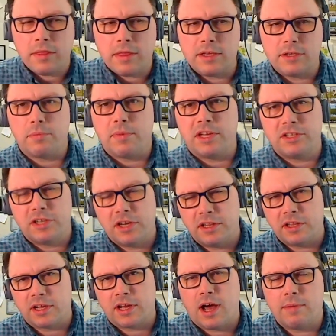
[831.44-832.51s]
things you mentioned in
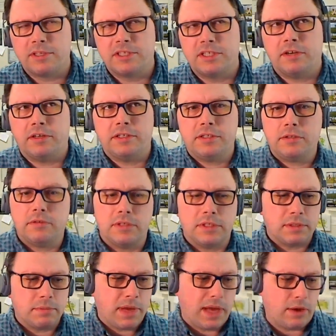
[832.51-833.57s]
the commentary too
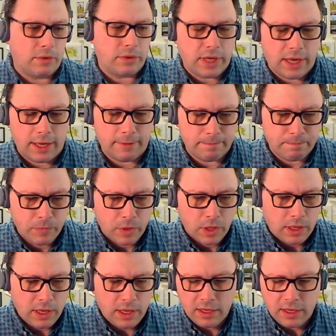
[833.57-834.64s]
is about um,
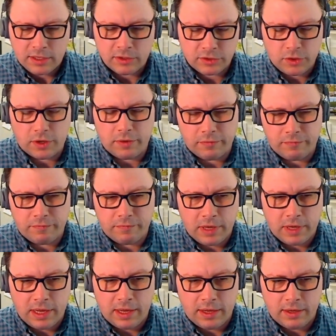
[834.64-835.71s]
it, it sort of
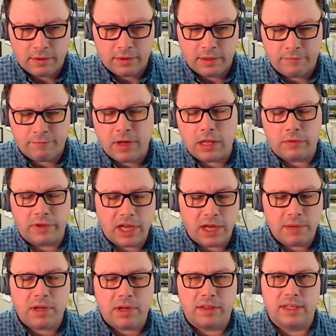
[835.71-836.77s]
uh, following
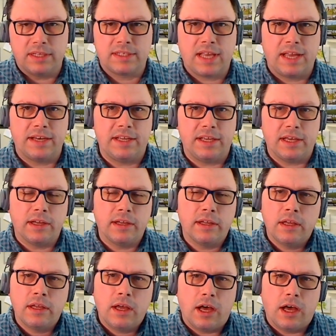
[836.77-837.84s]
up on this idea
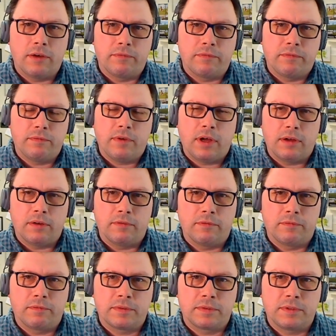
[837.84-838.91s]
of
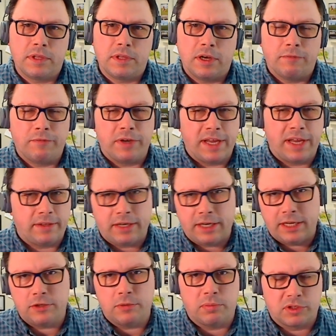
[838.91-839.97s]
of you know
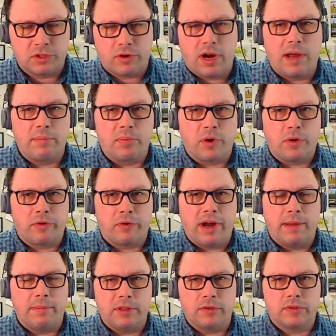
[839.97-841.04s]
fidelity to prescribed
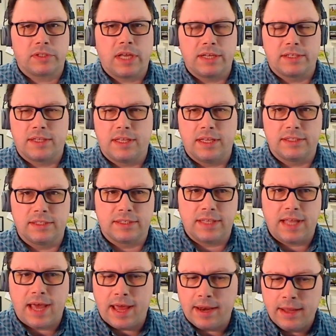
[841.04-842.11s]
program and those kinds of things. Is
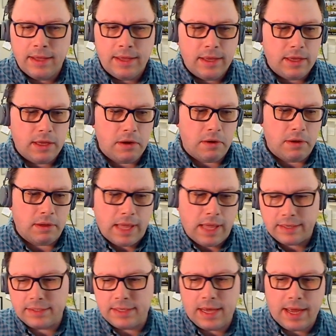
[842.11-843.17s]
that you know a
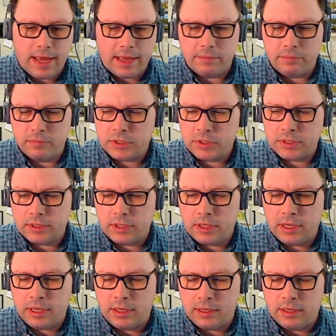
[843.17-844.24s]
lot of times,
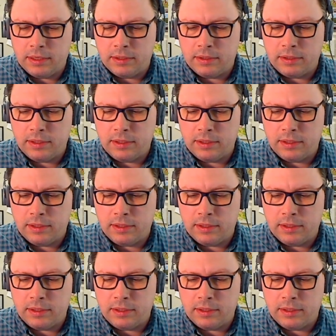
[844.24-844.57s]
uh,